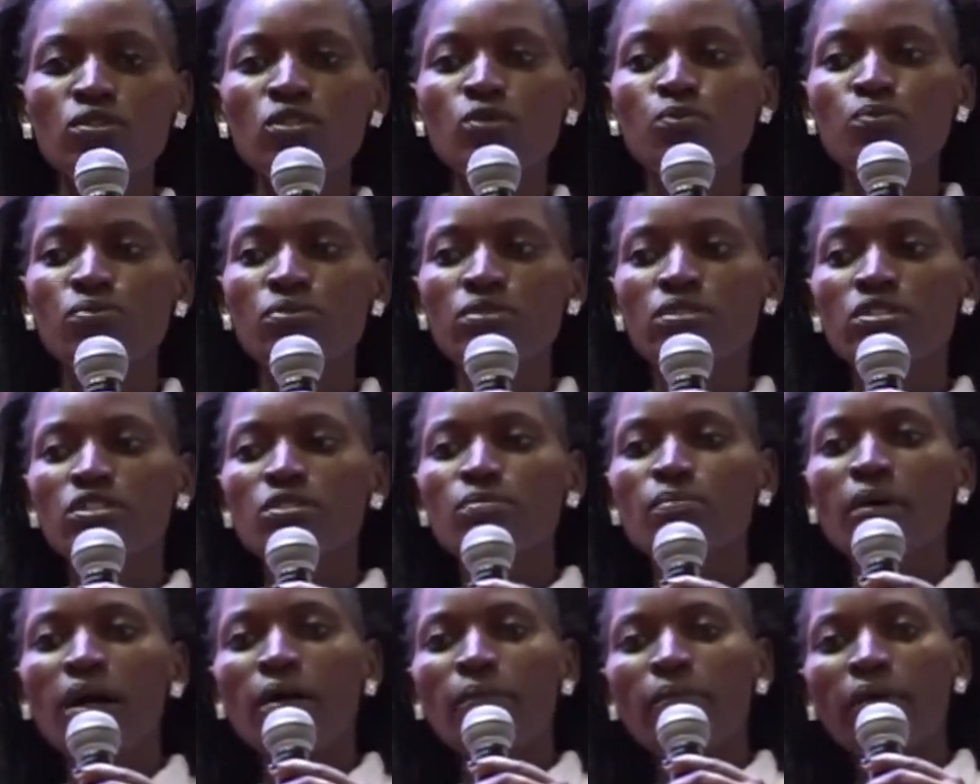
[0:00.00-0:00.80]
is
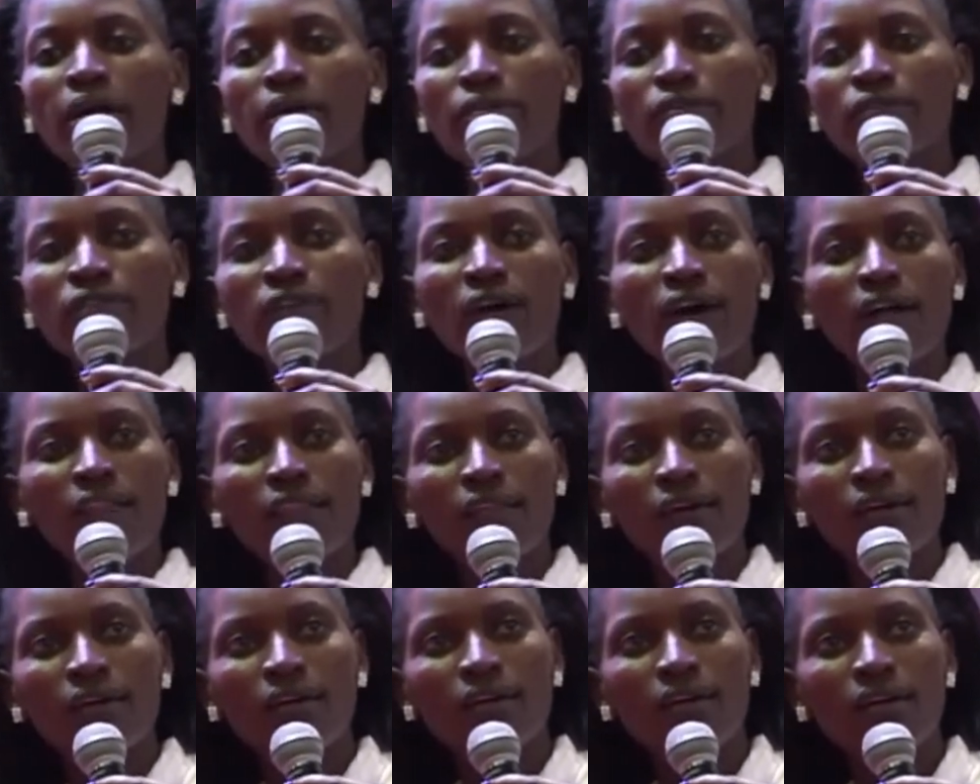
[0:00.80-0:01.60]
preached by my
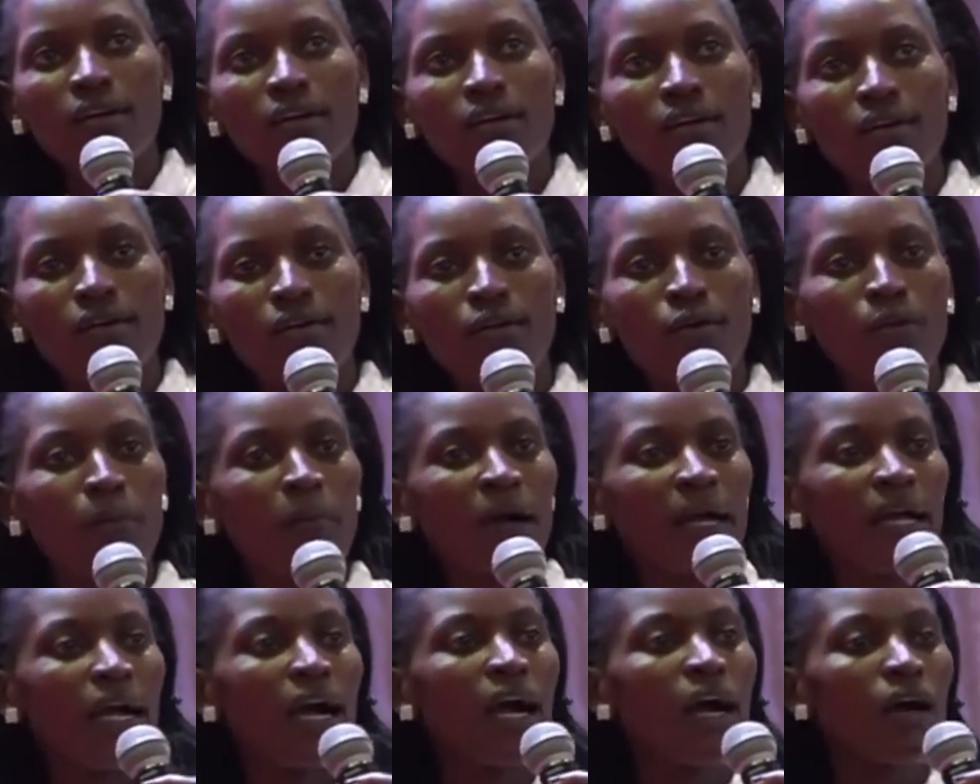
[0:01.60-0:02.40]
father or
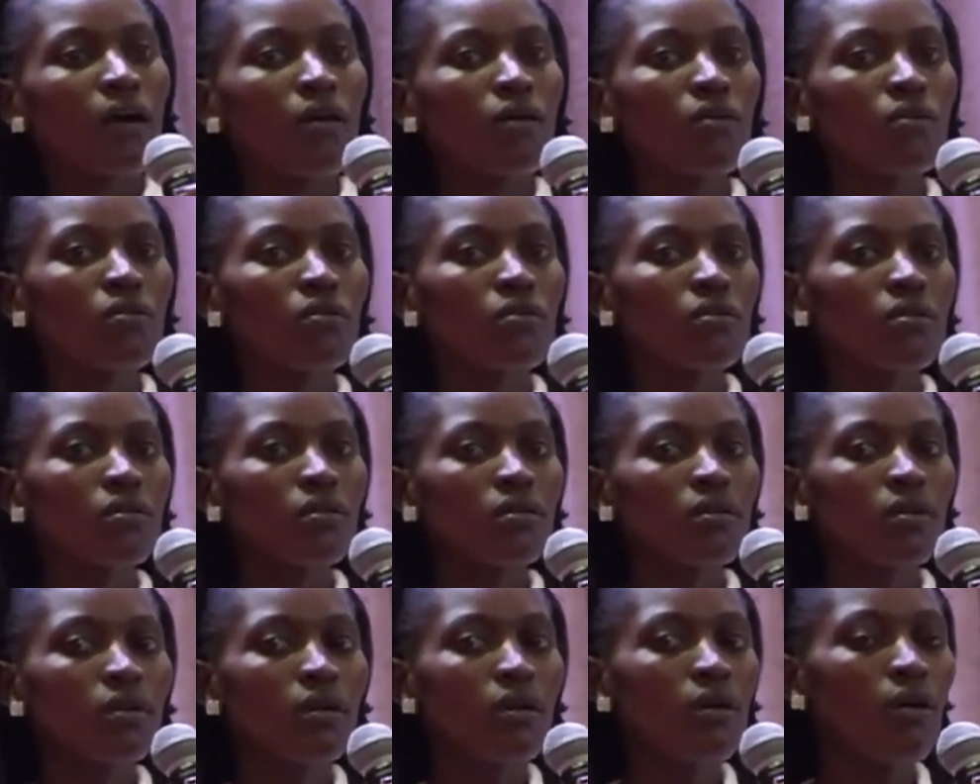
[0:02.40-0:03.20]
my uncle.
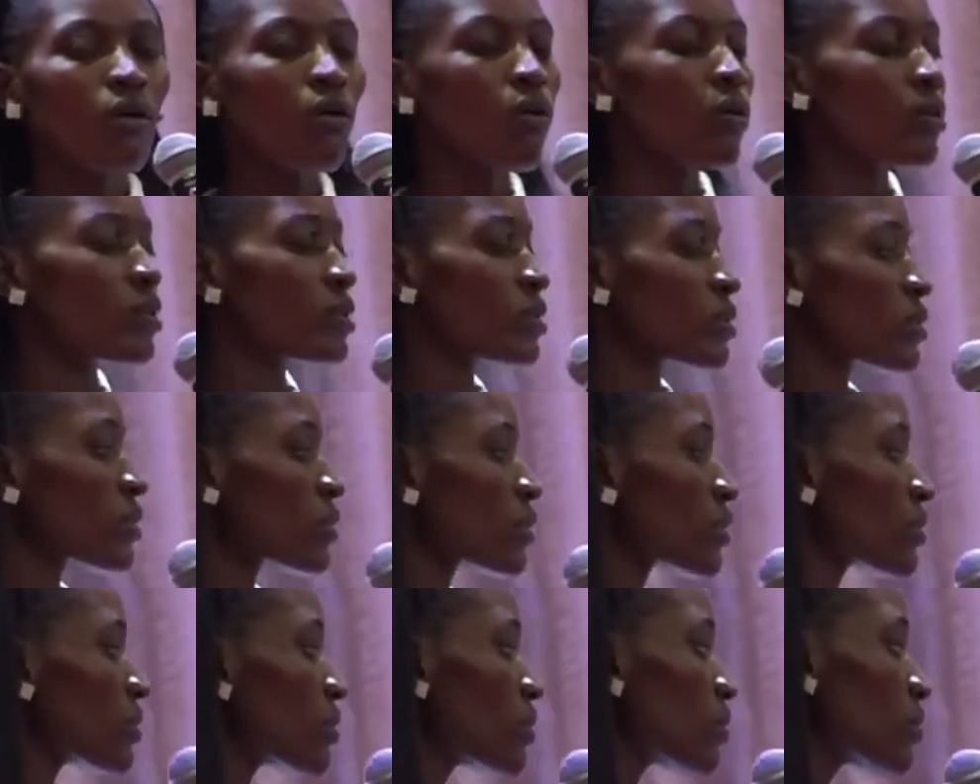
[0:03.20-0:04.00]
Or
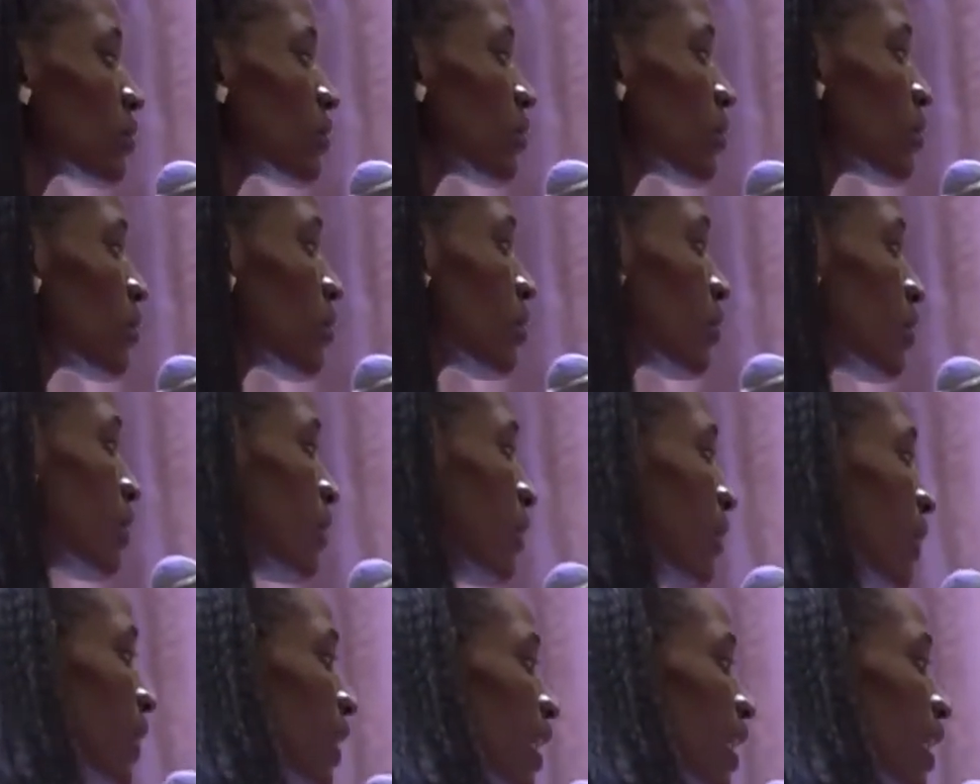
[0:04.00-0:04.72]
in the